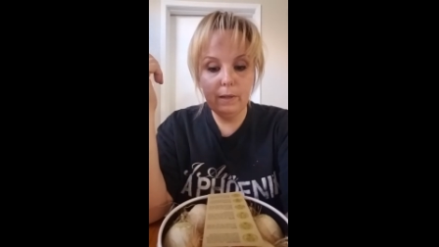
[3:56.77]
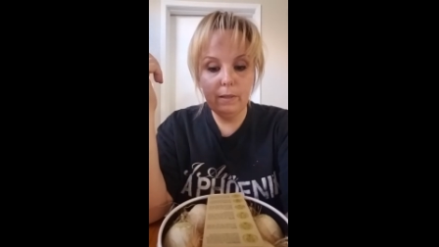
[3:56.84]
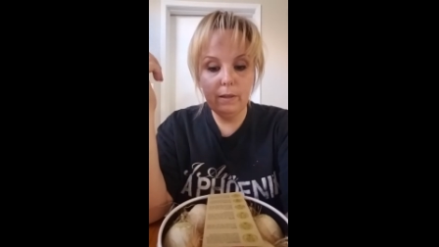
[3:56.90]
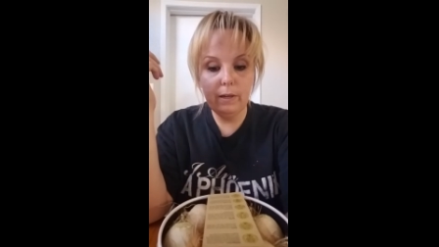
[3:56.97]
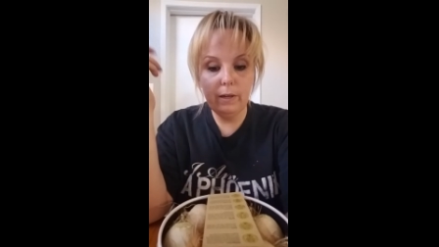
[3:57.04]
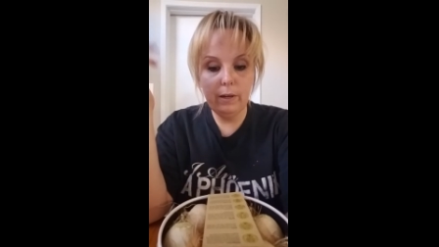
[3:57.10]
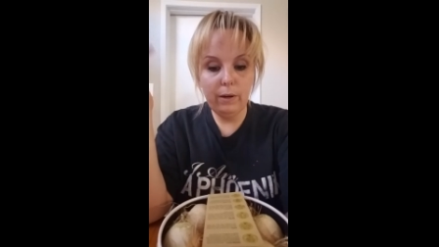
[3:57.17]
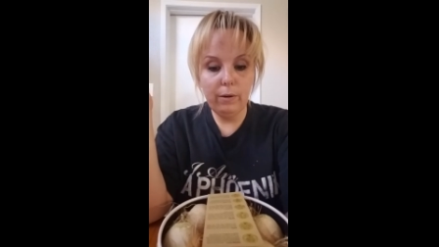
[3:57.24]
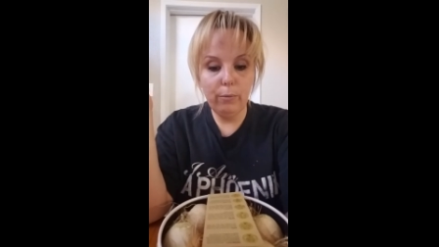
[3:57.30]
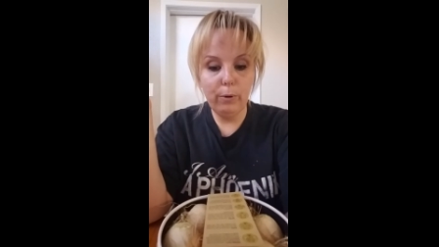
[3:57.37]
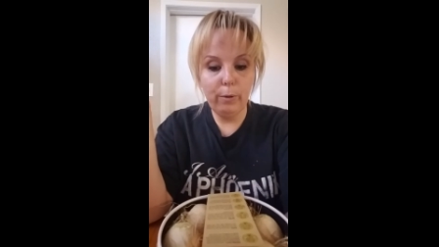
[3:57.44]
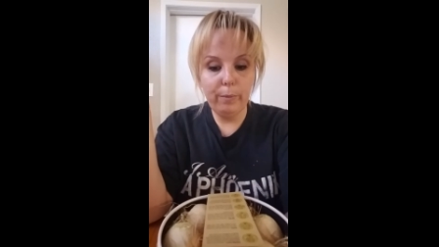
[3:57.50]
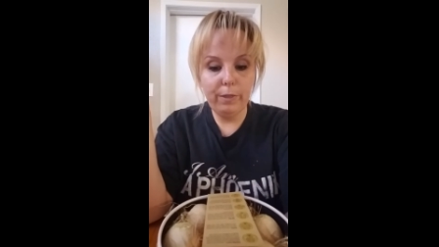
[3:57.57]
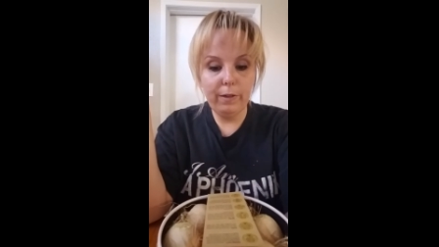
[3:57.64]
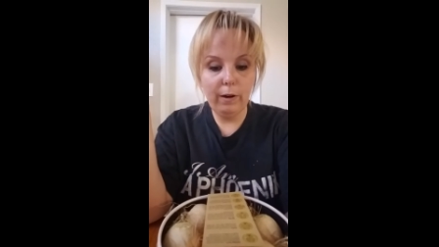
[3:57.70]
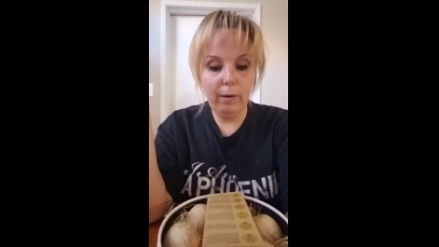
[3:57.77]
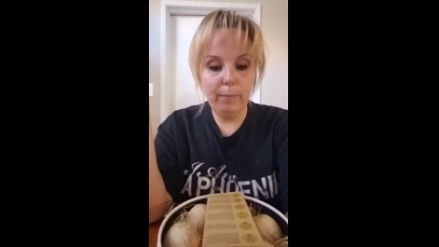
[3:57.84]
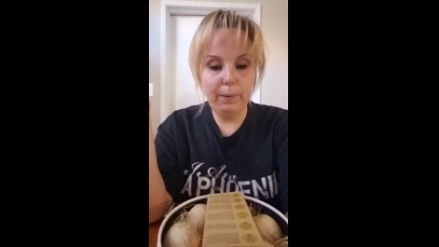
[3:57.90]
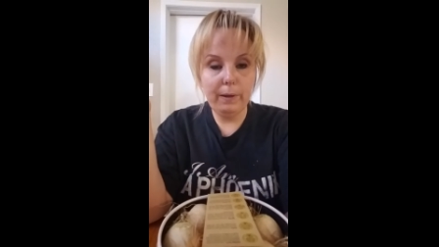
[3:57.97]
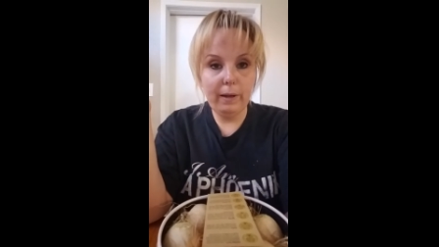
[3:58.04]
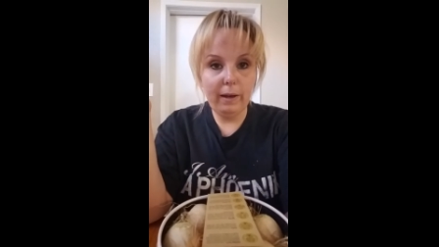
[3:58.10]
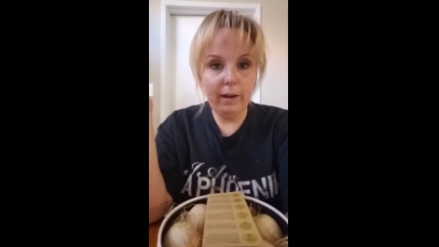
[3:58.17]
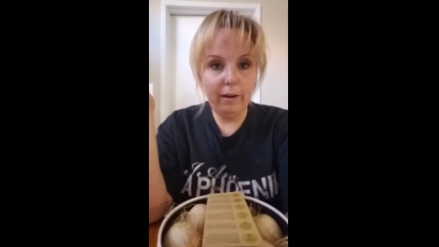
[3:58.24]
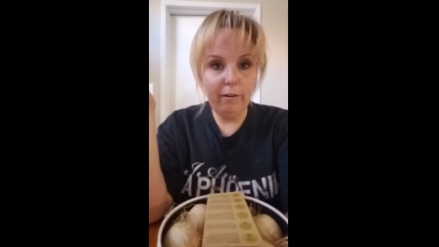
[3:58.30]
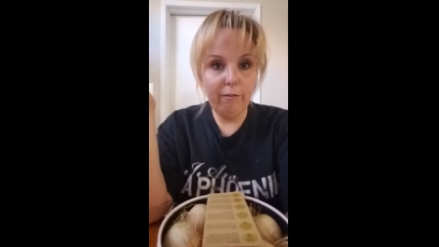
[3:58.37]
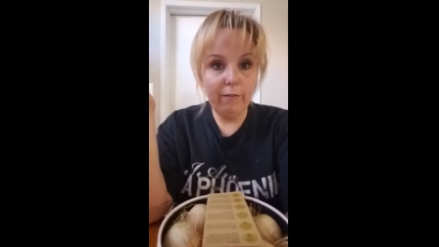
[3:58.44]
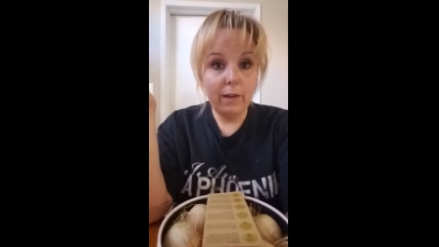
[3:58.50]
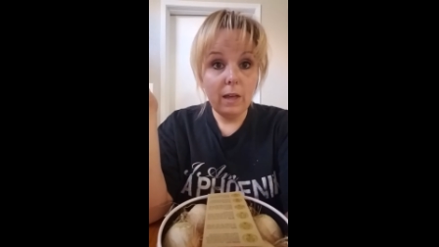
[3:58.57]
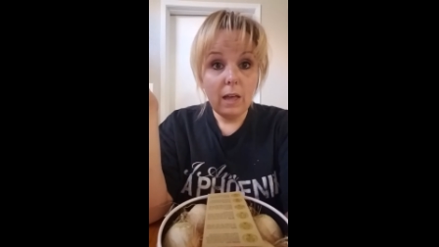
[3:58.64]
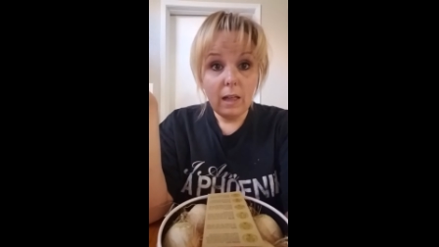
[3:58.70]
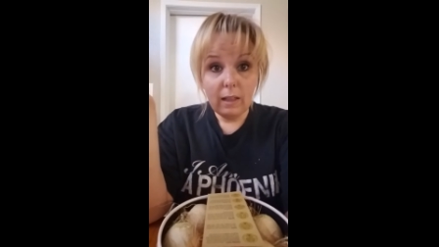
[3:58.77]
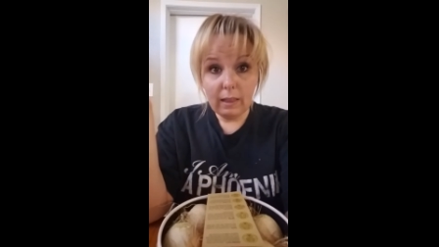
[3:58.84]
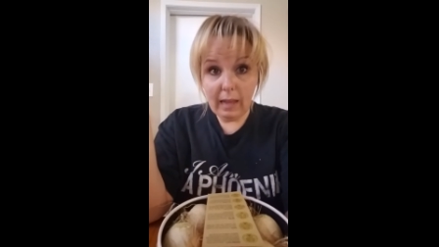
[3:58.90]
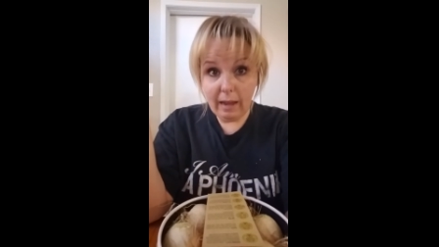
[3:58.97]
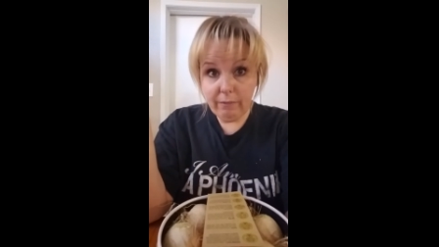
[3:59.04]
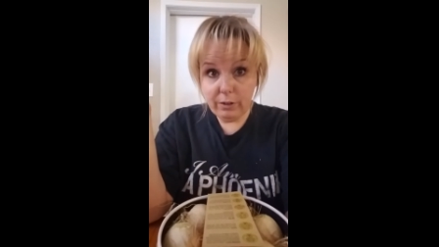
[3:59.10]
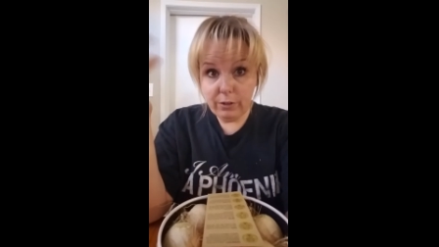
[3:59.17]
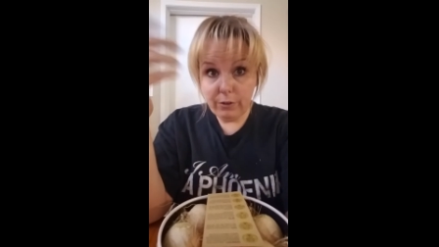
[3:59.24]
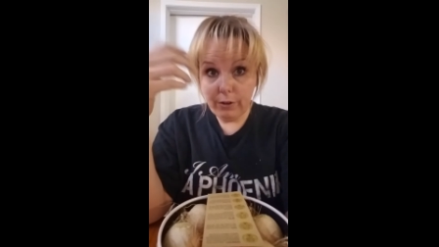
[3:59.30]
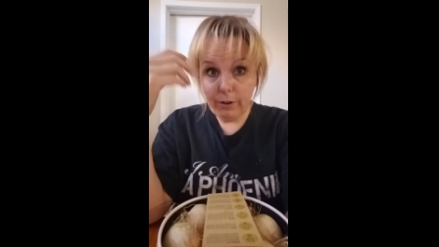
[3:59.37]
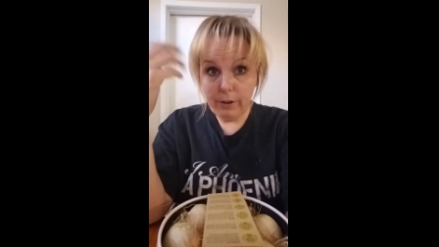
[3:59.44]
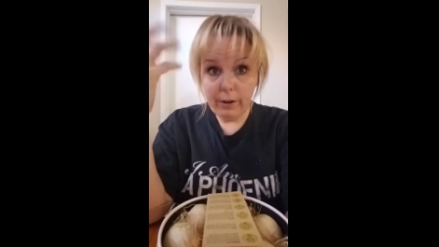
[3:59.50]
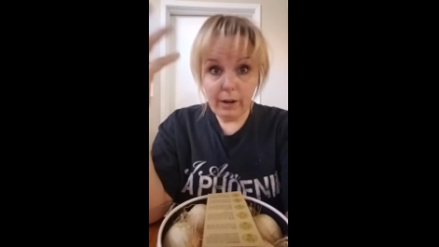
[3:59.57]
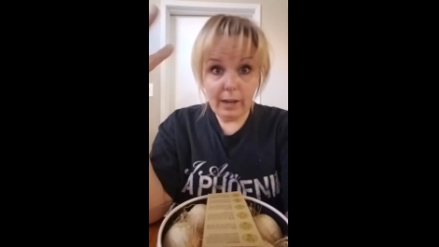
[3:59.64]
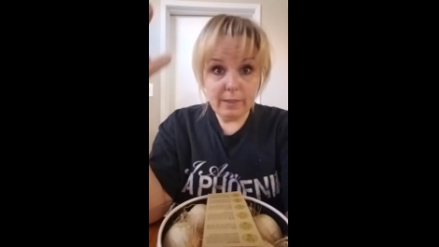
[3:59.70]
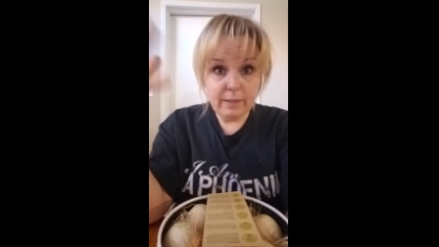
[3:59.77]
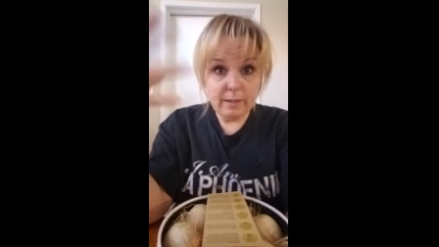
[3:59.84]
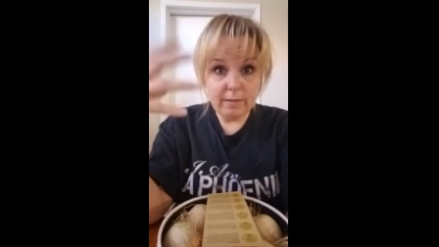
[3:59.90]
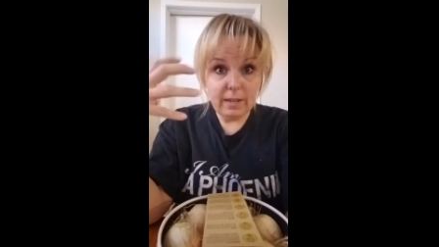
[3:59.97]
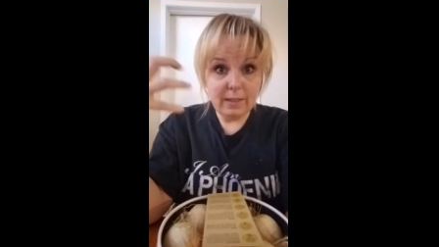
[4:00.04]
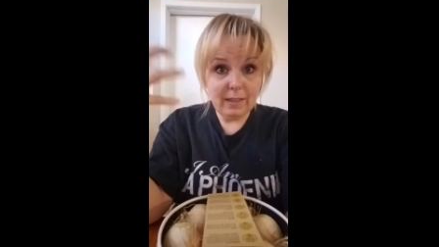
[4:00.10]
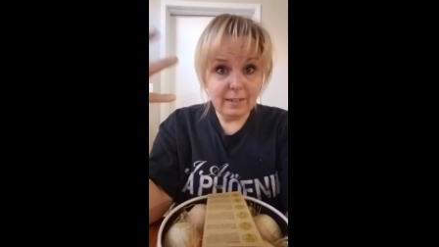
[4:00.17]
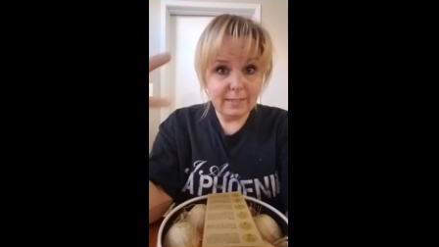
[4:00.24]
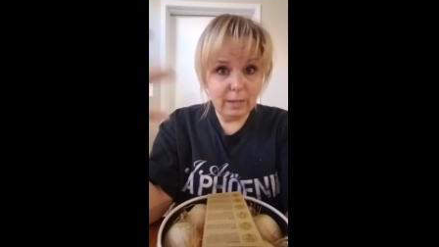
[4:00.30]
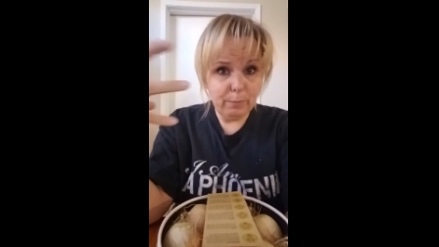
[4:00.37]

the aromatherapy of lavender and things like that to